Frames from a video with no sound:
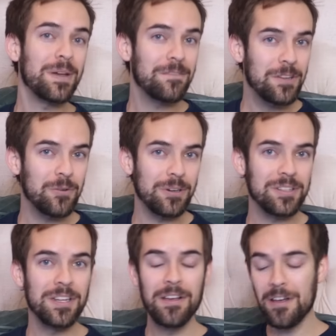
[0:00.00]
my
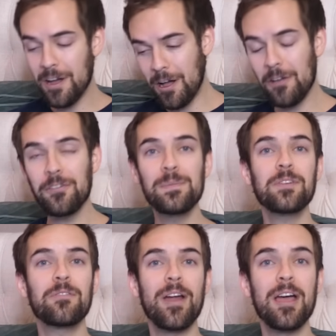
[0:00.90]
viewers. All from the
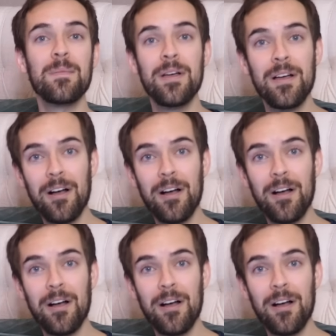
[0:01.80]
Gram,